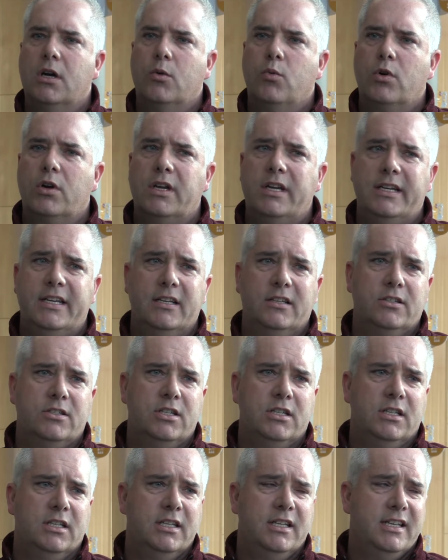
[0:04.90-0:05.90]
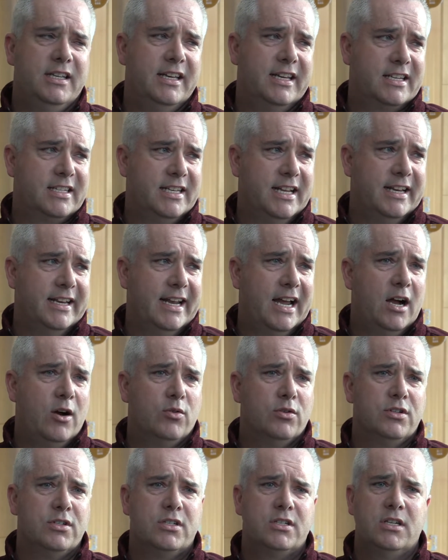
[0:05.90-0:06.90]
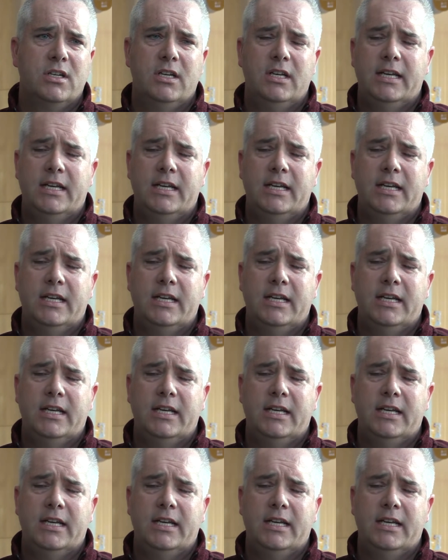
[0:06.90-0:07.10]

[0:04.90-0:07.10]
are working diligently, extended hours